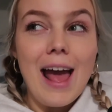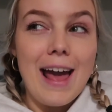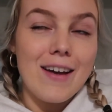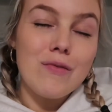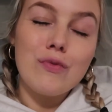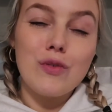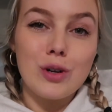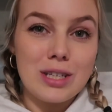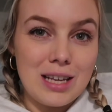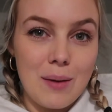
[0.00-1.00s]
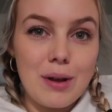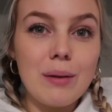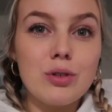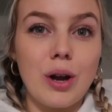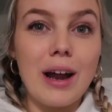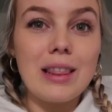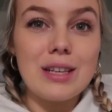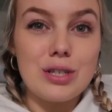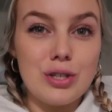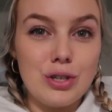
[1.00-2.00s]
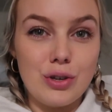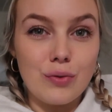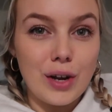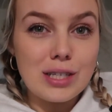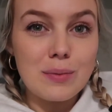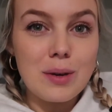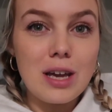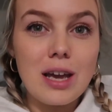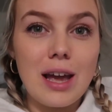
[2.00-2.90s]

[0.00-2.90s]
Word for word: And for the salmon, I'm trying this new recipe.